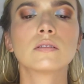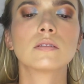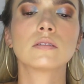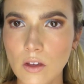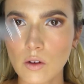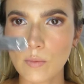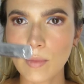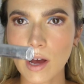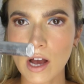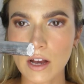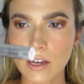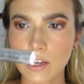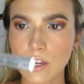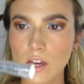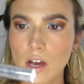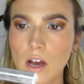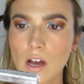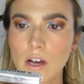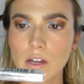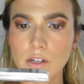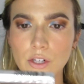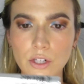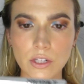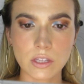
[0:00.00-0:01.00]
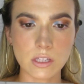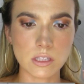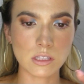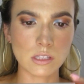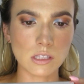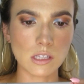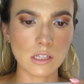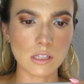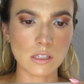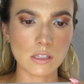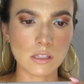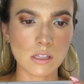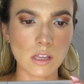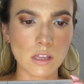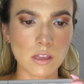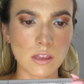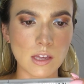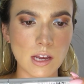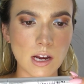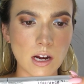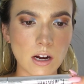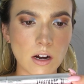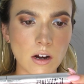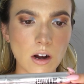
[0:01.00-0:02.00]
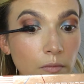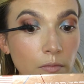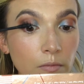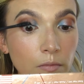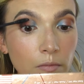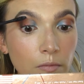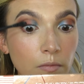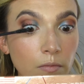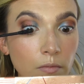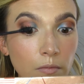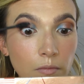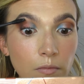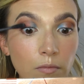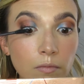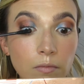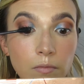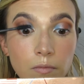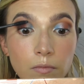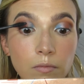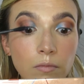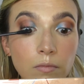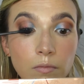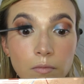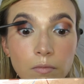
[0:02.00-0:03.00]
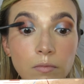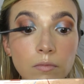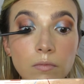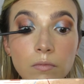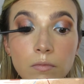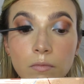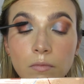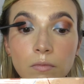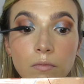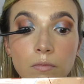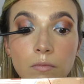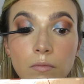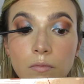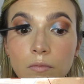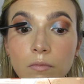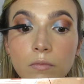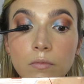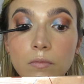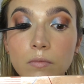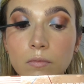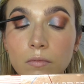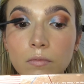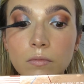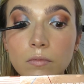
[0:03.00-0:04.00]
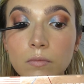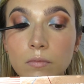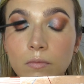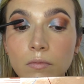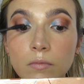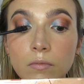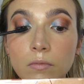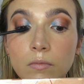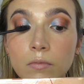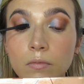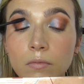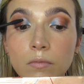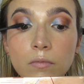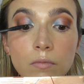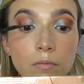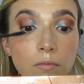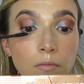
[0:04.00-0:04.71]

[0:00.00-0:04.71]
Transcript: Il Makiage, this is their Icon High Volume and Intense Curl Mascara.